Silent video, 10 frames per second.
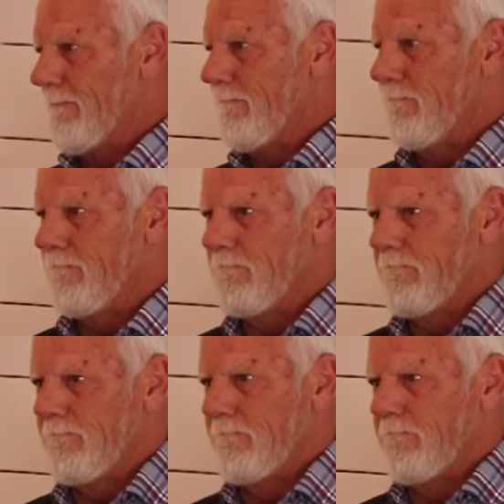
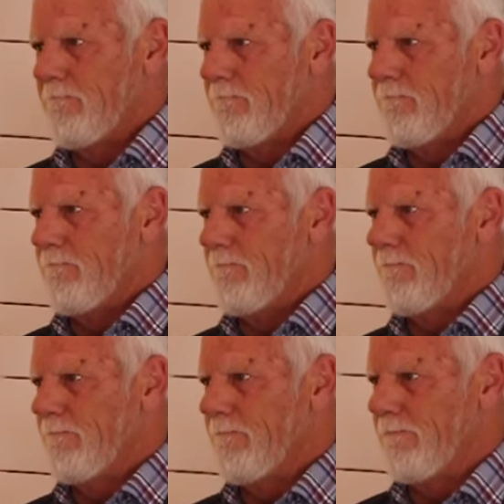
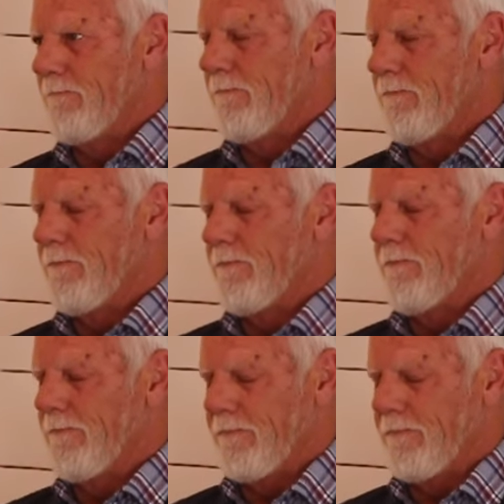(no one is talking)